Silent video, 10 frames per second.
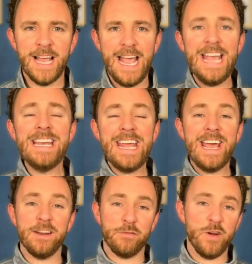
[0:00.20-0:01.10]

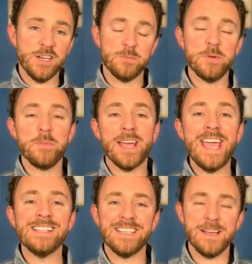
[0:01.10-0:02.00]
Indiana freshman
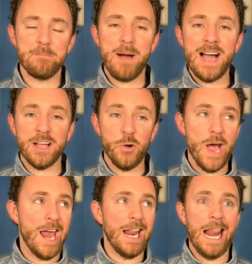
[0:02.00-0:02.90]
Mackenzie Mgbako
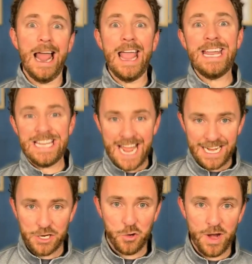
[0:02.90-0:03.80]
had a
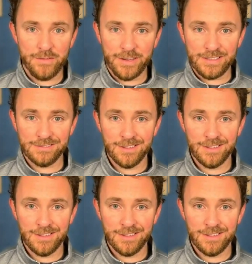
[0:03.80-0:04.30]
late-night craving,